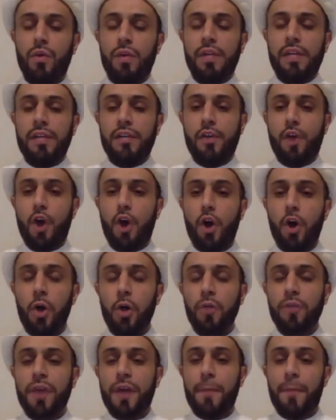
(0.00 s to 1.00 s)
when he
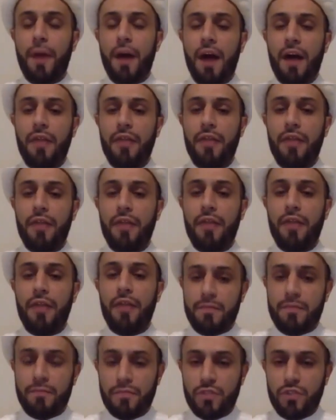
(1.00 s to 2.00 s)
called upon
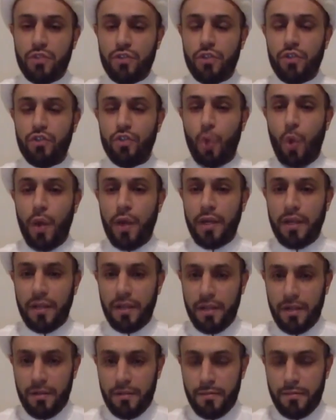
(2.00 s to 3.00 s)
them to join
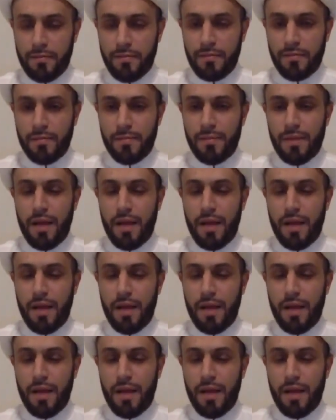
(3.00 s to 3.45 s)
him